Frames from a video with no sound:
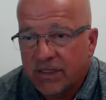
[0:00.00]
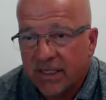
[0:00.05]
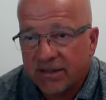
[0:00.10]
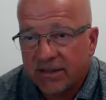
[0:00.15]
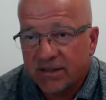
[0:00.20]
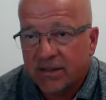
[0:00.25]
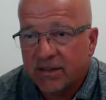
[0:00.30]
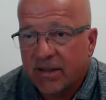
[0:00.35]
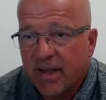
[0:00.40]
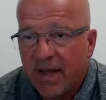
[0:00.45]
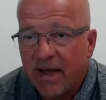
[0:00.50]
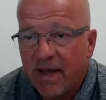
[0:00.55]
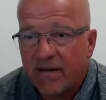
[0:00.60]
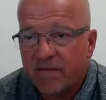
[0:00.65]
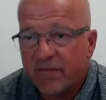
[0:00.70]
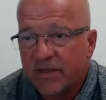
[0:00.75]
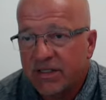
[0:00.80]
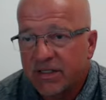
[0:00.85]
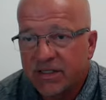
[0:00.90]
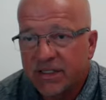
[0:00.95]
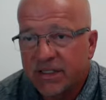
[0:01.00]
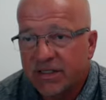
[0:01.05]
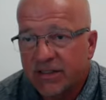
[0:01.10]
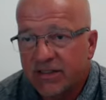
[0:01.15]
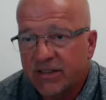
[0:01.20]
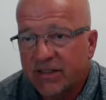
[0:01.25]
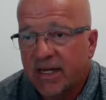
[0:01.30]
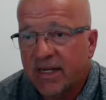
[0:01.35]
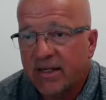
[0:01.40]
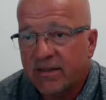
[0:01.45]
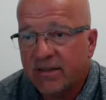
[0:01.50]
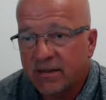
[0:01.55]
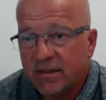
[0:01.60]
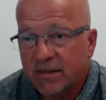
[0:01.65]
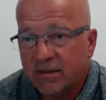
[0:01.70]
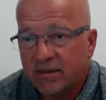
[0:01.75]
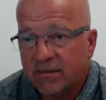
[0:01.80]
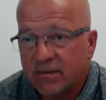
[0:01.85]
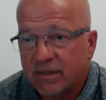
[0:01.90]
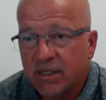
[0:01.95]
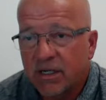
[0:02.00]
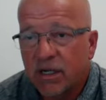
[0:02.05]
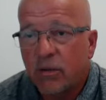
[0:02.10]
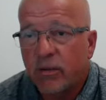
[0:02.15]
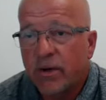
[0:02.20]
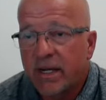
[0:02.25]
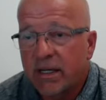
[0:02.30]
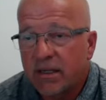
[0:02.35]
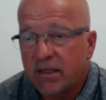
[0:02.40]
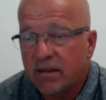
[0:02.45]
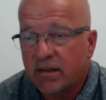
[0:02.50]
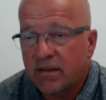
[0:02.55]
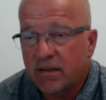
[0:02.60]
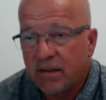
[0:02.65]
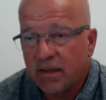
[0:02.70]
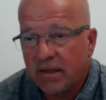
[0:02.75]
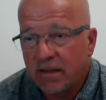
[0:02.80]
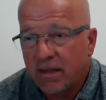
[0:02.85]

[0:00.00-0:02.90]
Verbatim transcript: doesn't have the skill set to, to go in and